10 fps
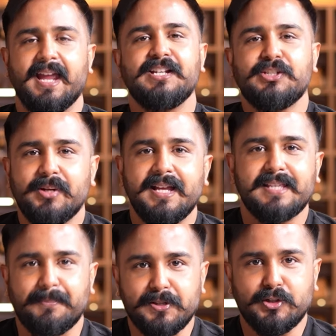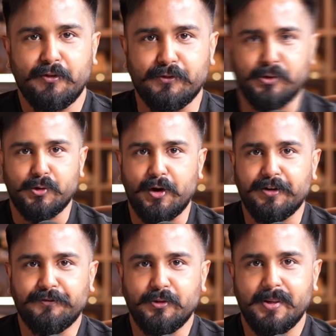In today's episode of Grow Your
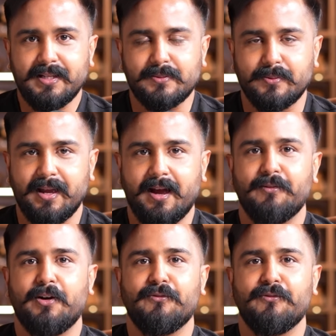Influence, we have a